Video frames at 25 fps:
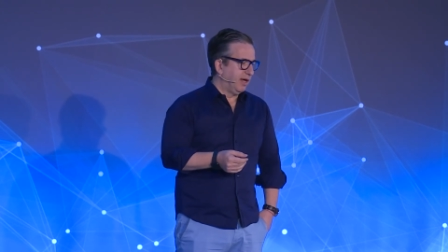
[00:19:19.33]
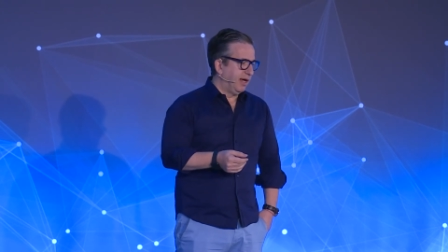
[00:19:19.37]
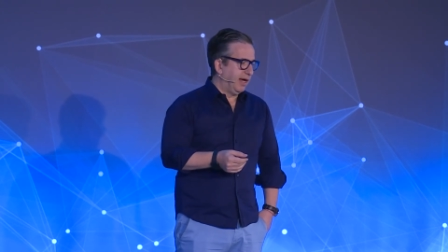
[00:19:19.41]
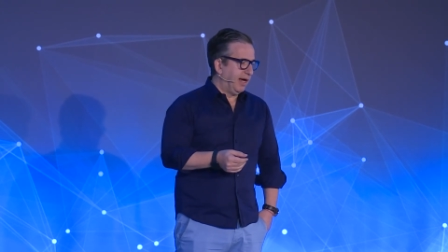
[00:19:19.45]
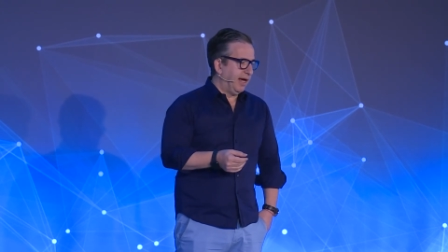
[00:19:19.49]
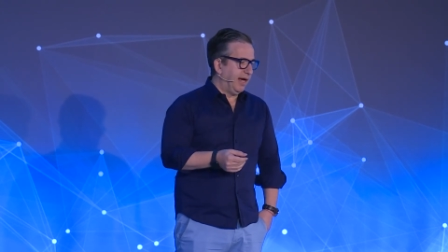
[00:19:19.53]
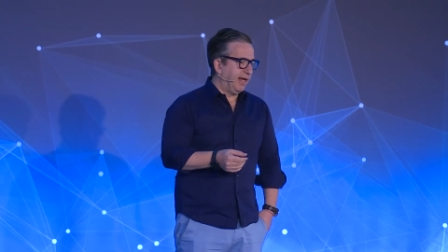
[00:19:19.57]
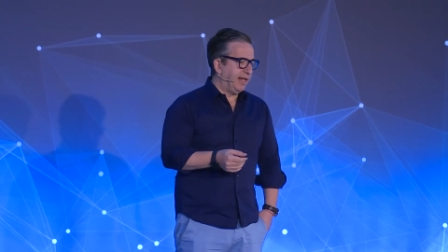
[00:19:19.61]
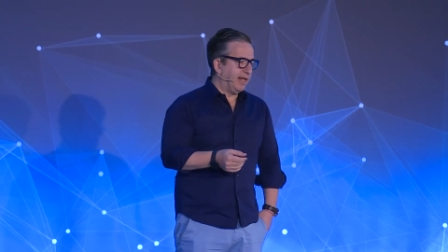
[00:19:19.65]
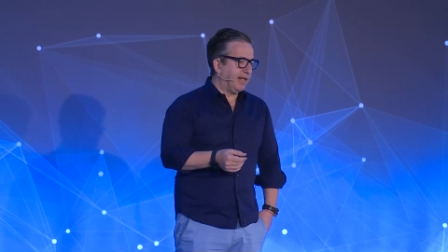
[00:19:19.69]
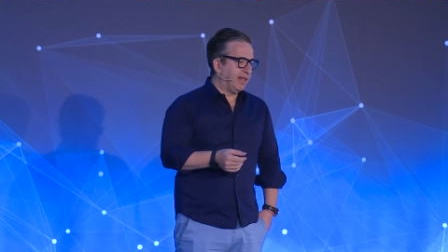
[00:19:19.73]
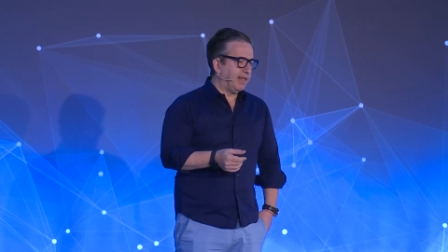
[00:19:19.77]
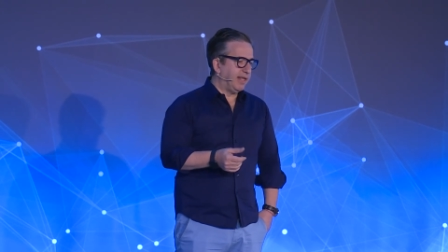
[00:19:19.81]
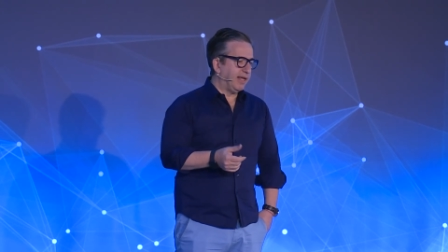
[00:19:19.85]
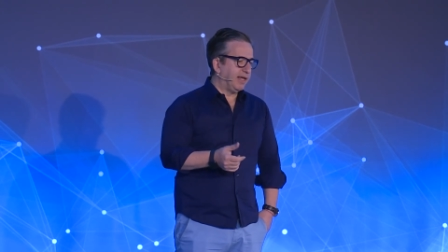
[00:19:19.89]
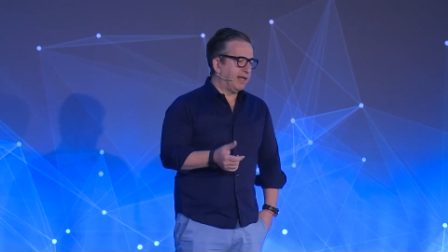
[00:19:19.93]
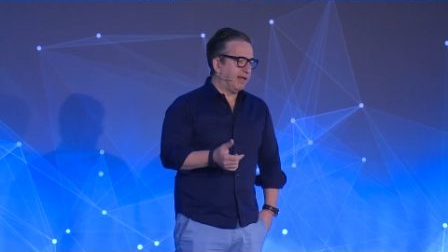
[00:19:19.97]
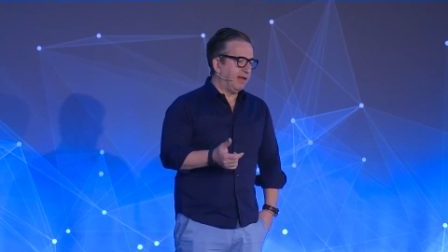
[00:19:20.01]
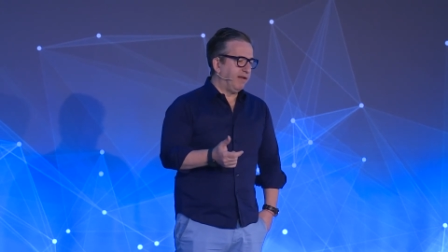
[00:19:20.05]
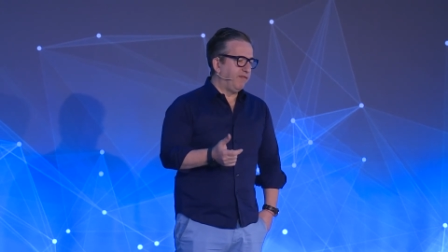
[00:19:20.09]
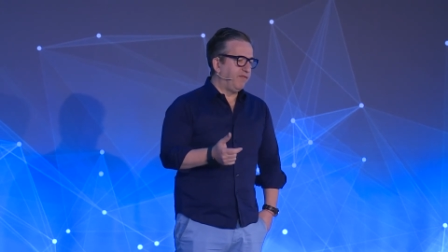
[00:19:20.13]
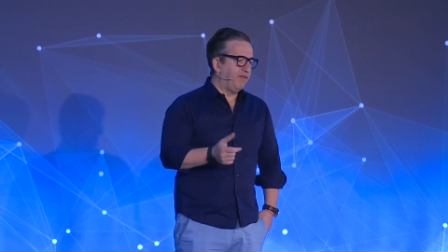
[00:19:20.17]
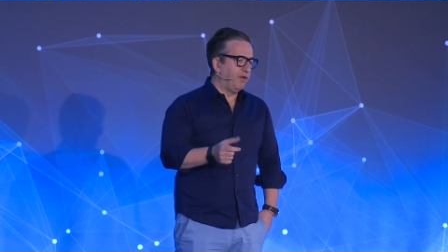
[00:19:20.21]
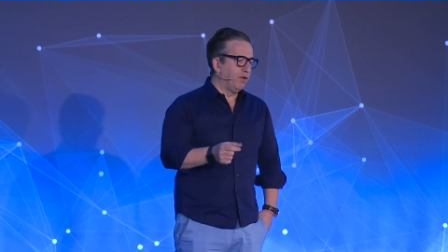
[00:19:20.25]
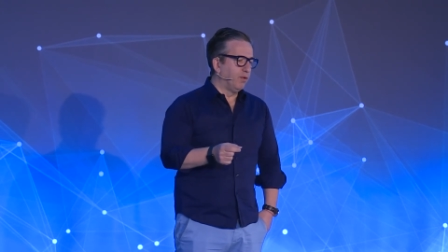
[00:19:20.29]
And I think
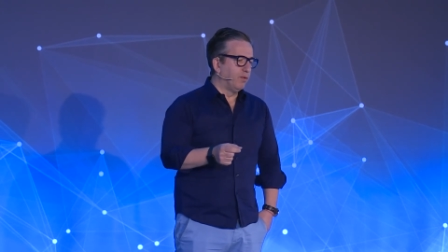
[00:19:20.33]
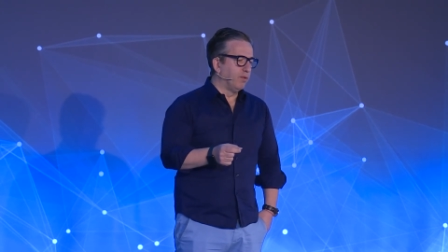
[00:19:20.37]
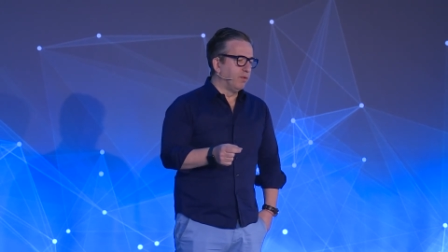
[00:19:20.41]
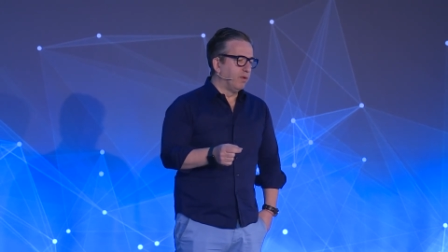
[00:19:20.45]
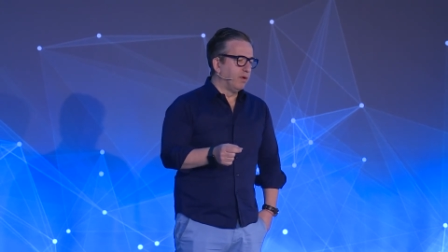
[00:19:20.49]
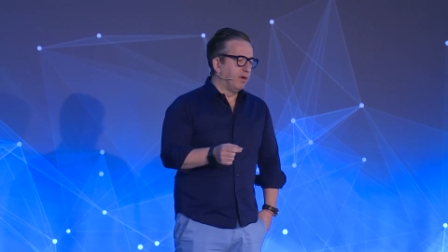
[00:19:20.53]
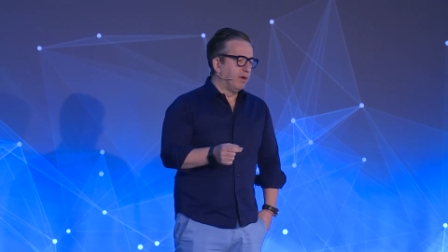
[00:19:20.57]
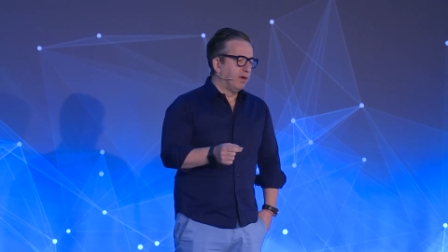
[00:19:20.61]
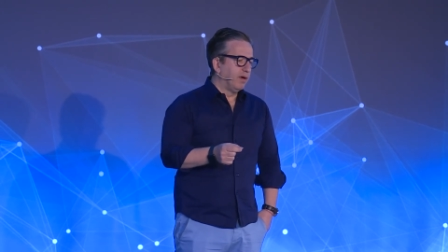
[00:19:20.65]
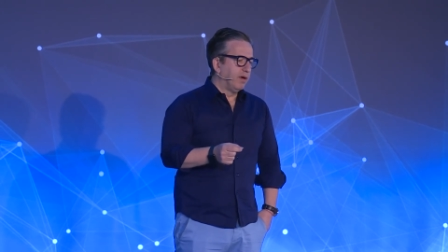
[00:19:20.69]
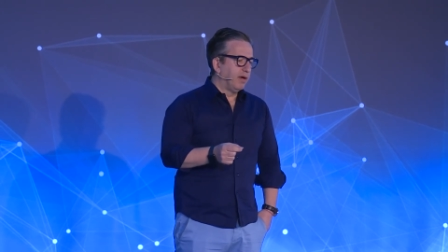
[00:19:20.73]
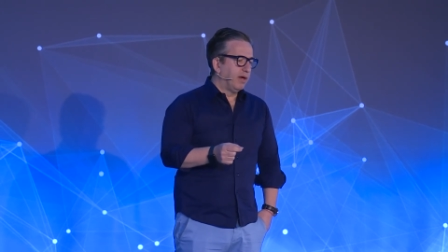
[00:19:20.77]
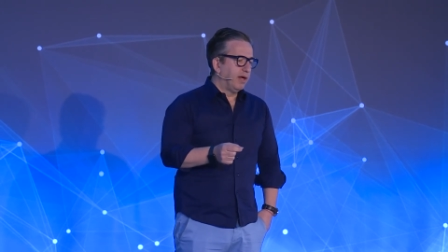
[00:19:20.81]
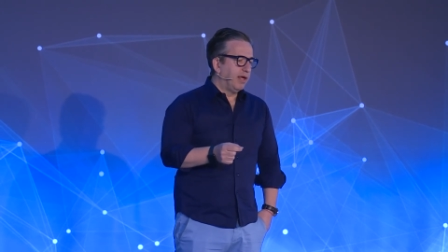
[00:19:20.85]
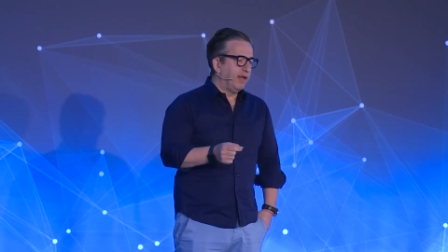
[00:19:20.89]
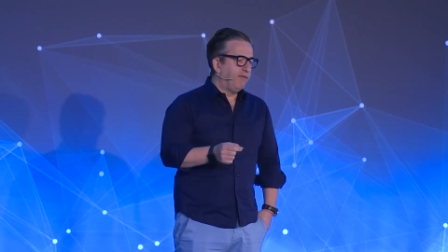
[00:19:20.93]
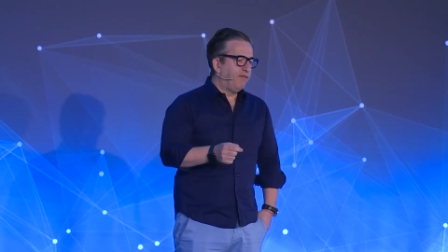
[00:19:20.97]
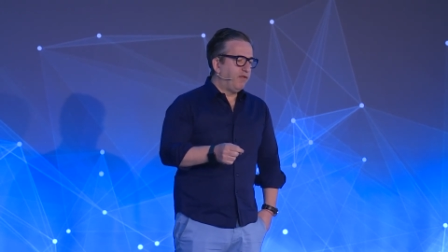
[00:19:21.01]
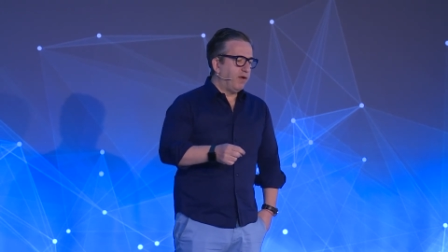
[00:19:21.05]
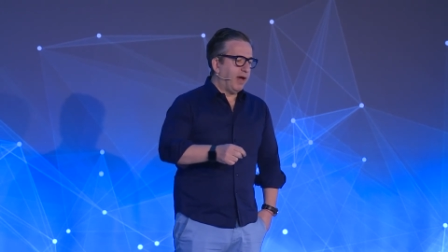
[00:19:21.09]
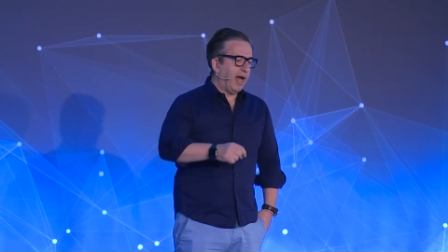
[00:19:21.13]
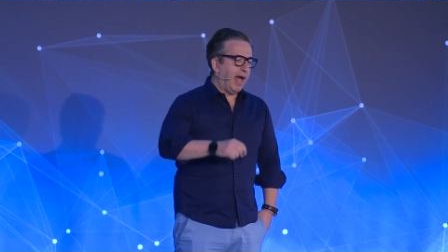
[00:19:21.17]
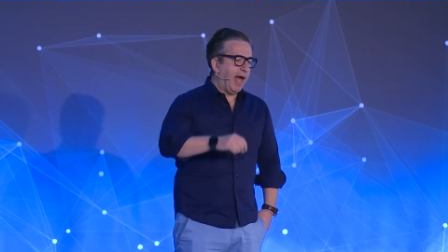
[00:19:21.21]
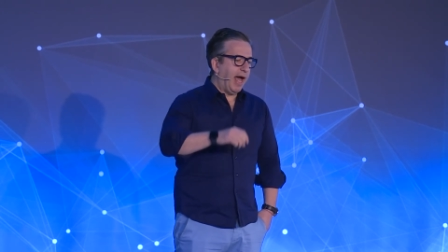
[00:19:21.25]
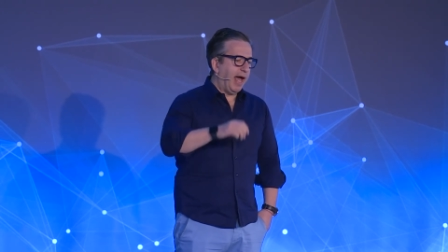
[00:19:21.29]
if you, if
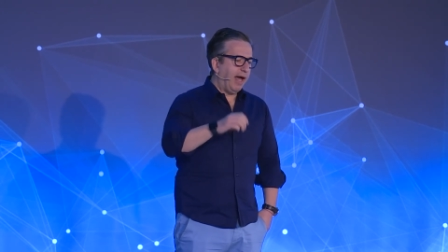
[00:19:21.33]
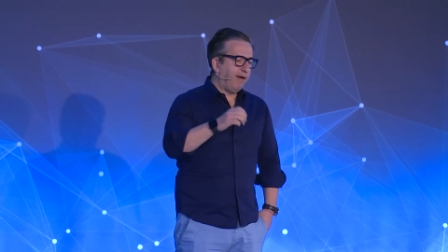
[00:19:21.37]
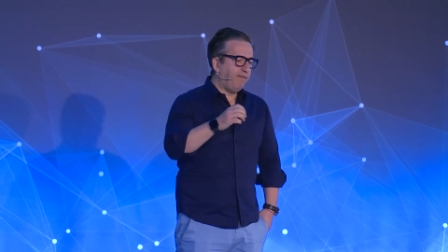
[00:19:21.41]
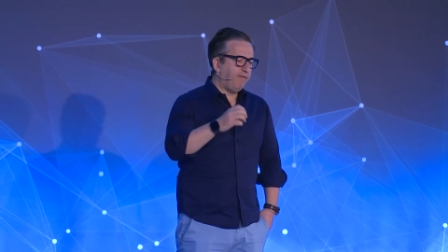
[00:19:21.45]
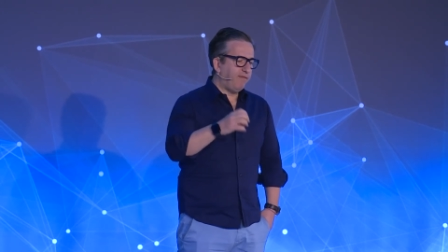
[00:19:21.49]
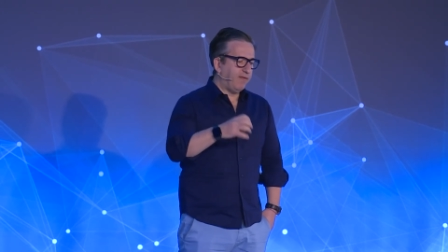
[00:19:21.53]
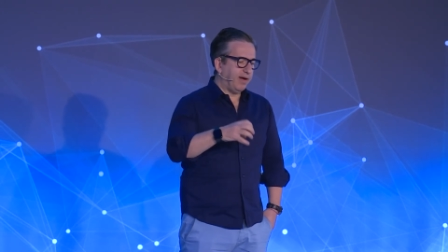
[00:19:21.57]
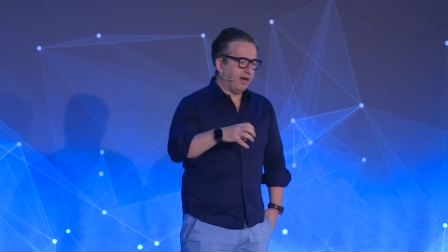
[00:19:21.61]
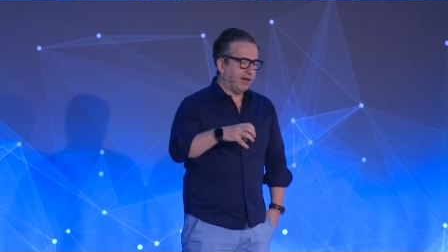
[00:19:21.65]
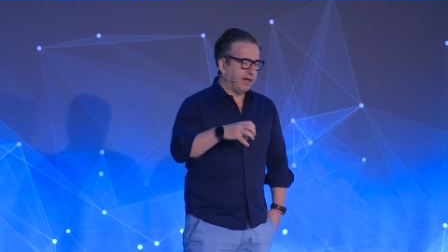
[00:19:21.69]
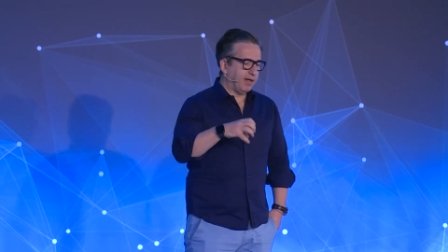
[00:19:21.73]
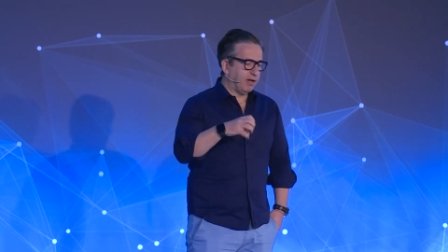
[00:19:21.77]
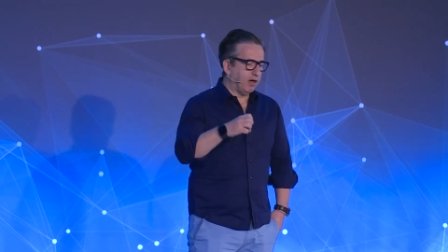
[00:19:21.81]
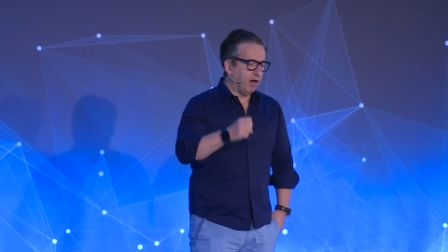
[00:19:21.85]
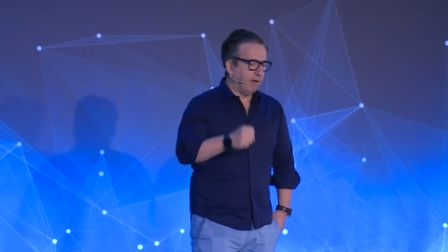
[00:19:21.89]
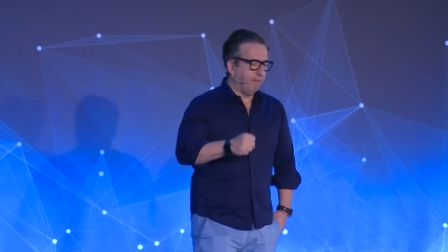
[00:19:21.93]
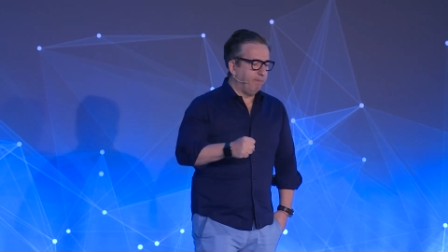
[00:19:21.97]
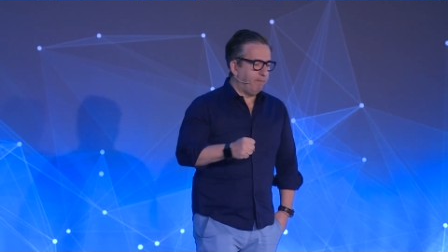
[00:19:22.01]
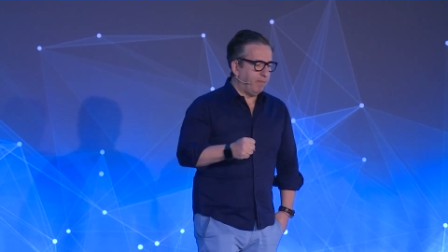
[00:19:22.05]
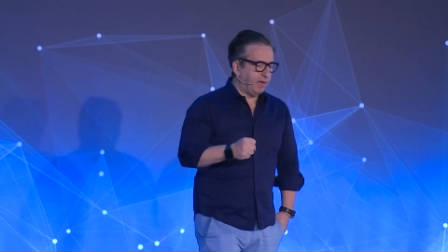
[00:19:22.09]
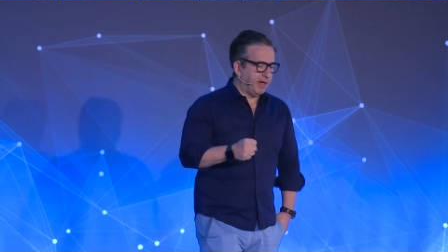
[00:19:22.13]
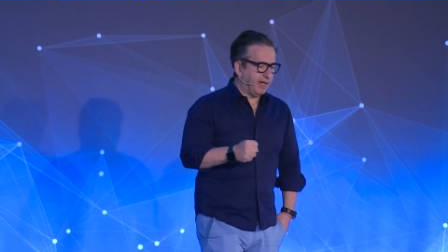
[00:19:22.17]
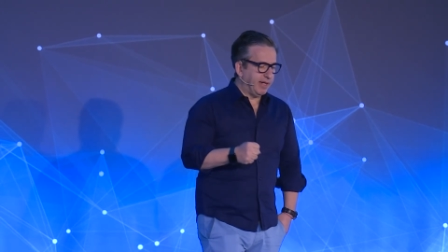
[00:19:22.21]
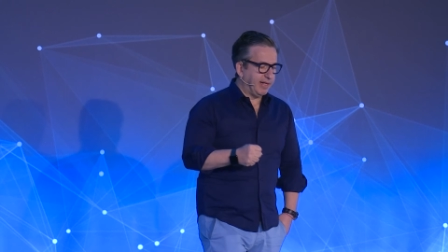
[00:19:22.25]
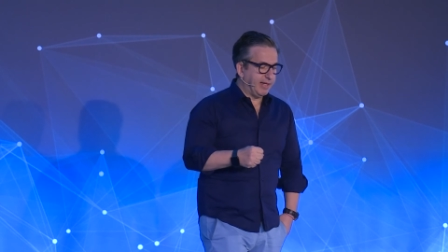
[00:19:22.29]
you have a company